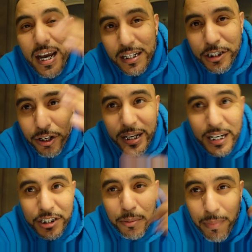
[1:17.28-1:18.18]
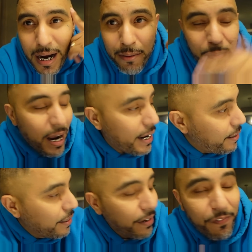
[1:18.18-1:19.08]
Enter to get your mind
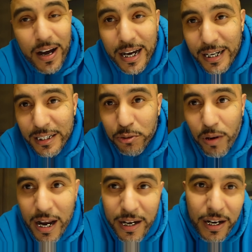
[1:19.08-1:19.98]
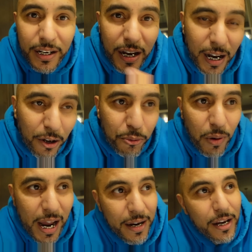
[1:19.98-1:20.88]
right, your finance right, your health
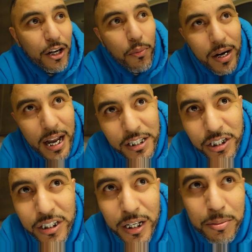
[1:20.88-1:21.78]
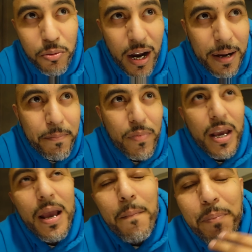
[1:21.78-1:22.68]
right, your relationships right.
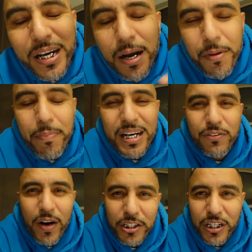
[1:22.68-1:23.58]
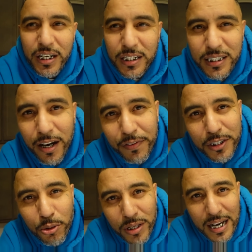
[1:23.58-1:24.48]
Become the best version of yourself for
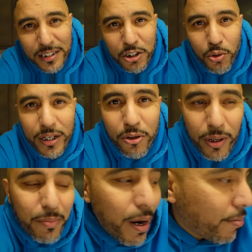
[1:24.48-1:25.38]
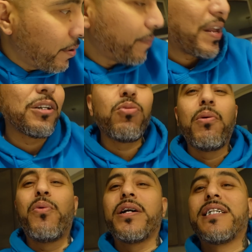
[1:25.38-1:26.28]
two thousand twenty-three, baby. That's
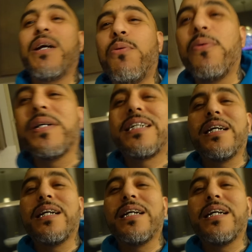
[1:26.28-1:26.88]
what we want to see. We want to